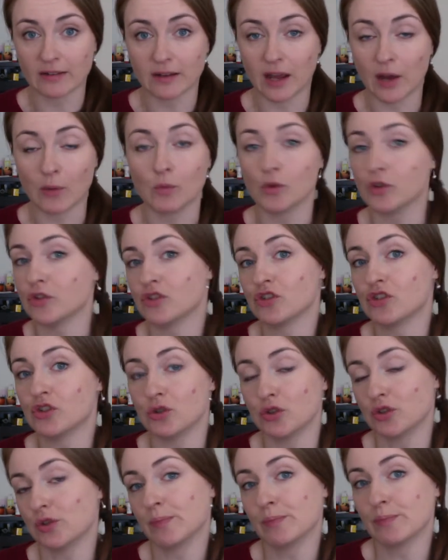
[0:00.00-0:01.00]
I wouldn't
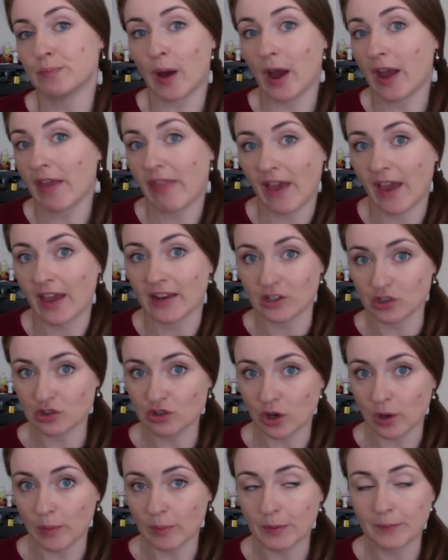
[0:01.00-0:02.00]
choose to buy that in a
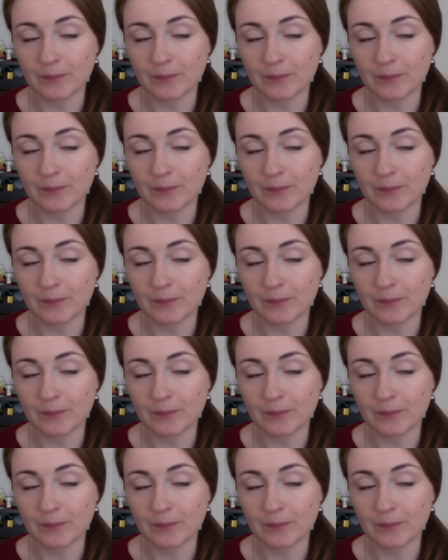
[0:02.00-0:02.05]
shop.